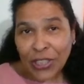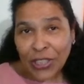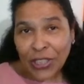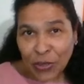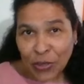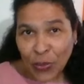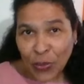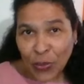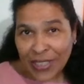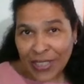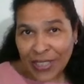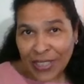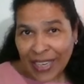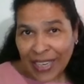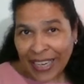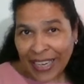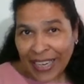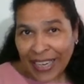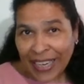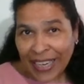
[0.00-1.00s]
between
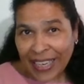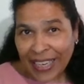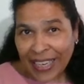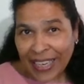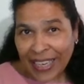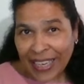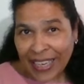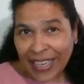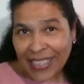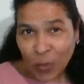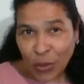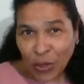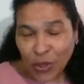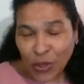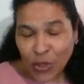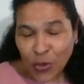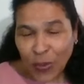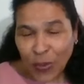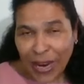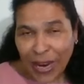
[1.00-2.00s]
science and
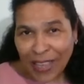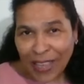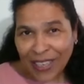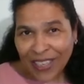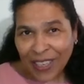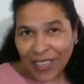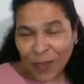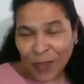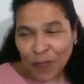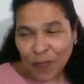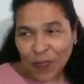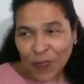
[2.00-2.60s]
spirituality.